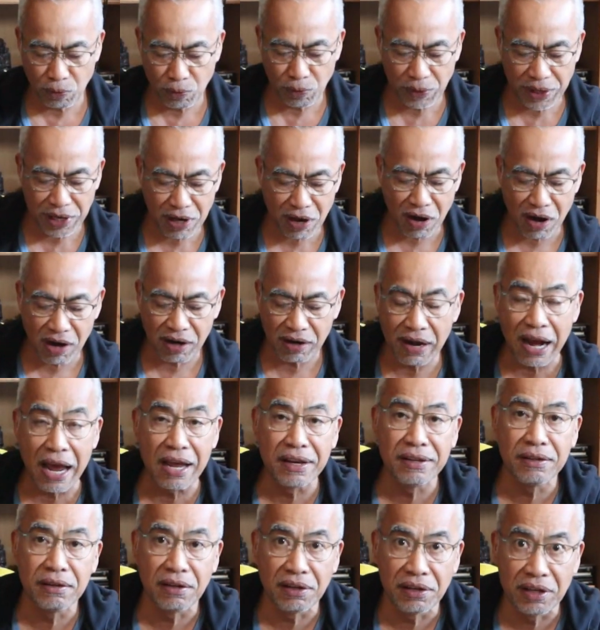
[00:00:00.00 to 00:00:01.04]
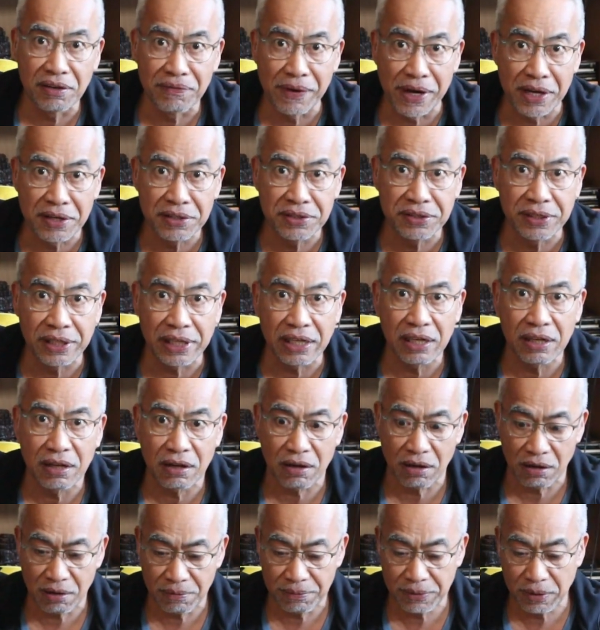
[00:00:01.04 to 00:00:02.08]
We are under the mercy
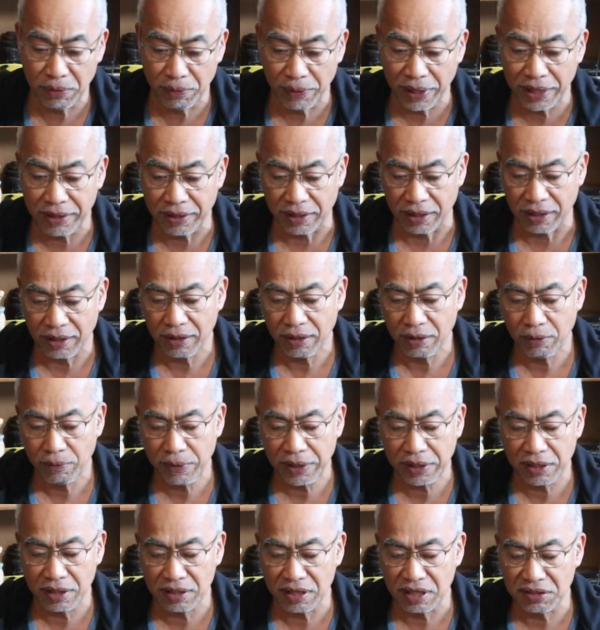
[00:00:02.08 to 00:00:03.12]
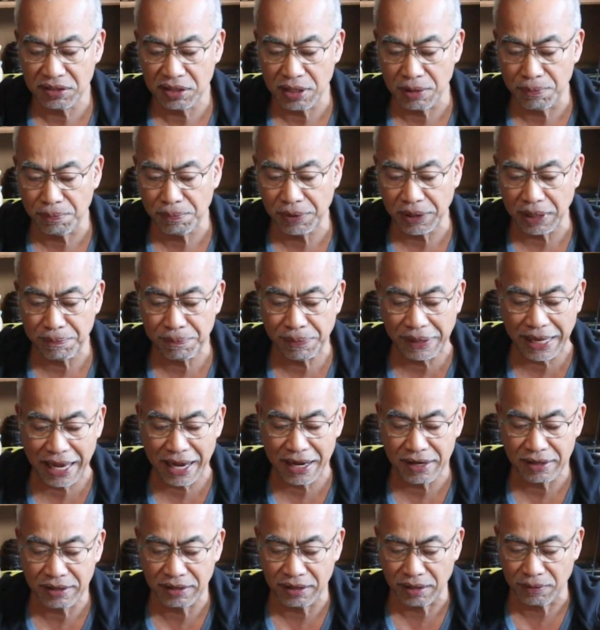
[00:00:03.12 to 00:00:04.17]
of the weather. We cannot simply
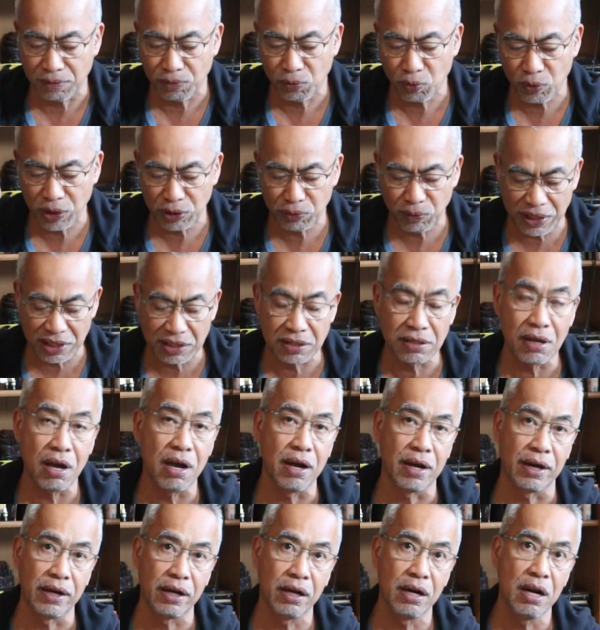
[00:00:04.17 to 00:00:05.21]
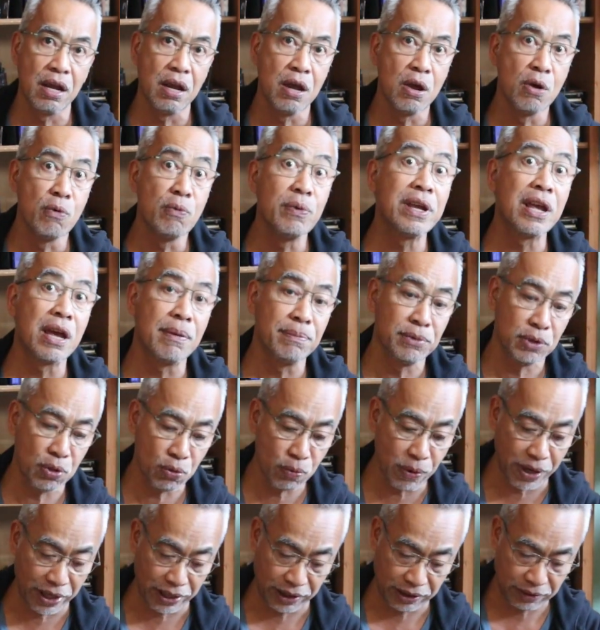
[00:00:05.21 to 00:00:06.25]
plant them when we decide. We have
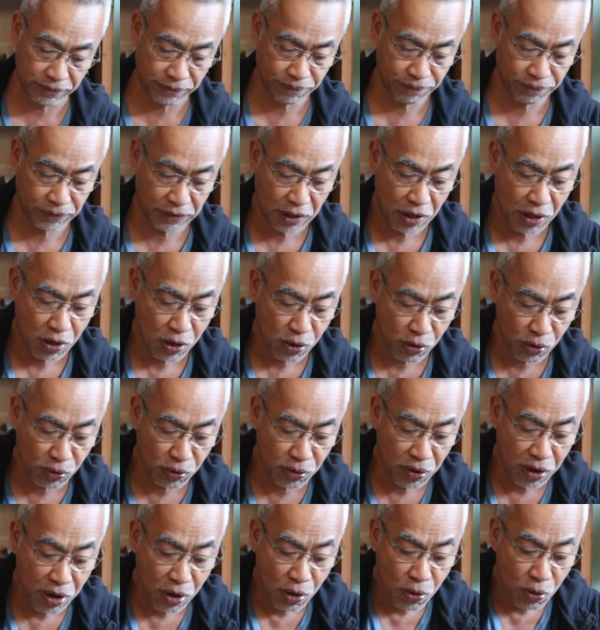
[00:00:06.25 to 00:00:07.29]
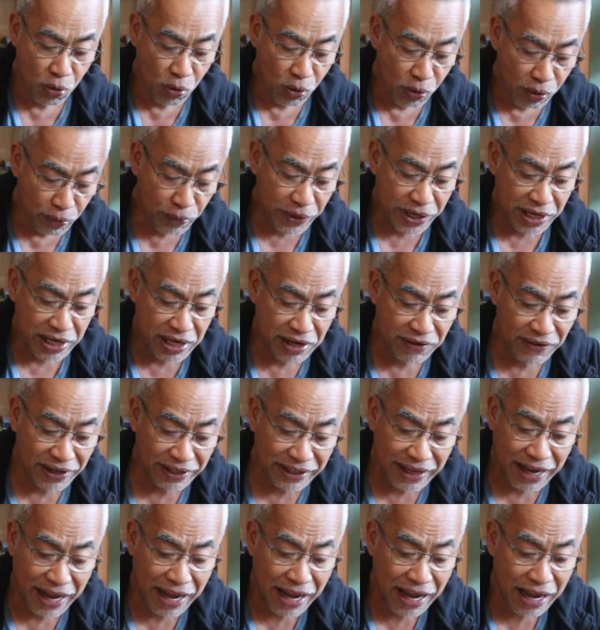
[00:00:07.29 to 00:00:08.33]
to wait. Oh, we even
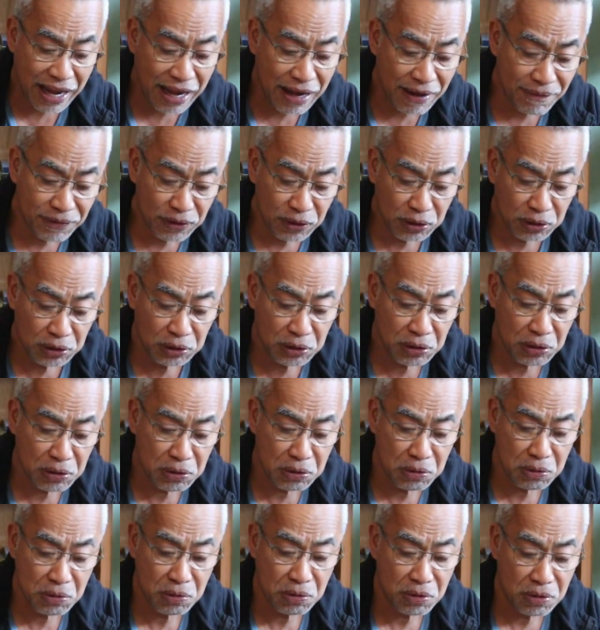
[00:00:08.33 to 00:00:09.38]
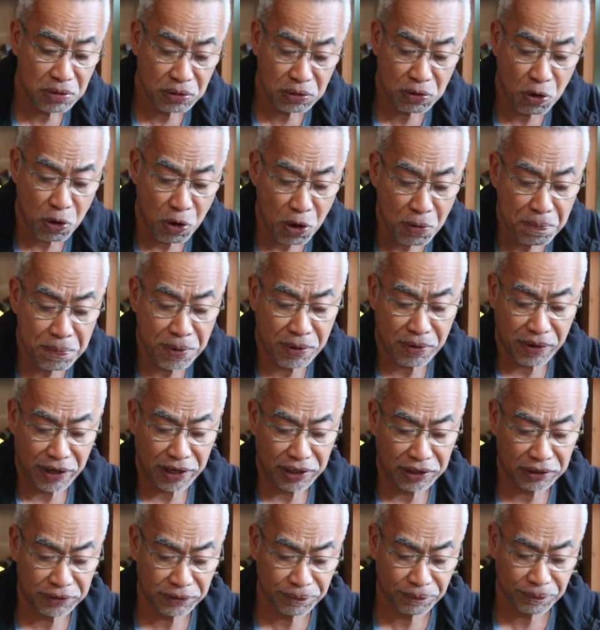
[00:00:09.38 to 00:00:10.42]
have to
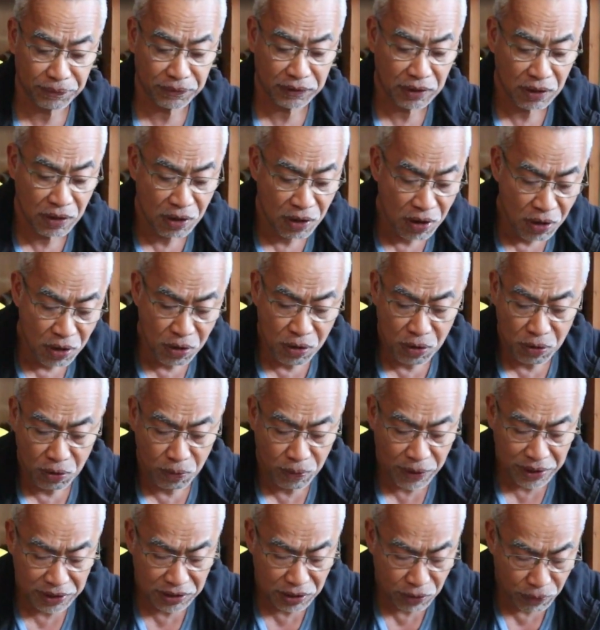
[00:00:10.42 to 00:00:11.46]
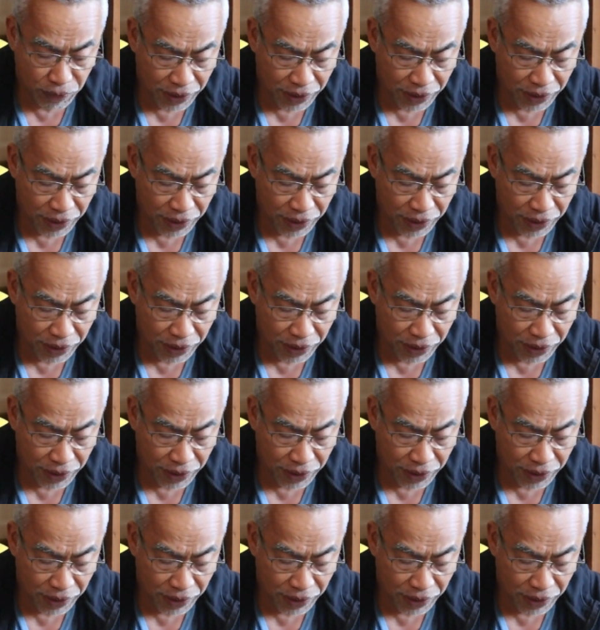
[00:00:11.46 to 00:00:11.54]
cooperate with the